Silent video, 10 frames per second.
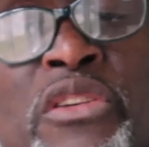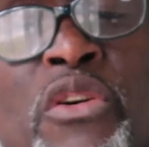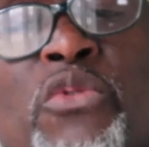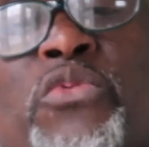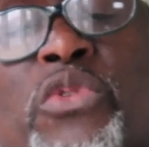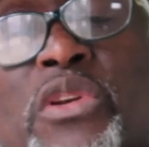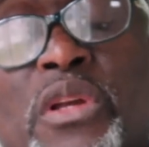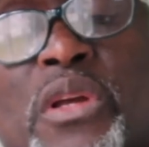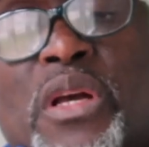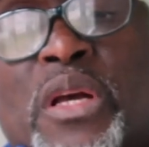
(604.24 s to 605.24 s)
to go.
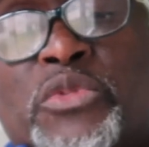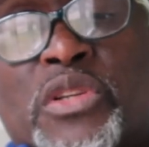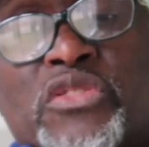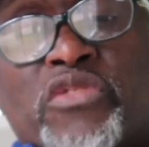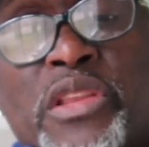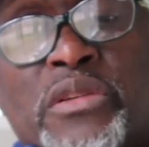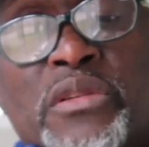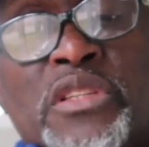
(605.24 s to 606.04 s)
I'm just trying to.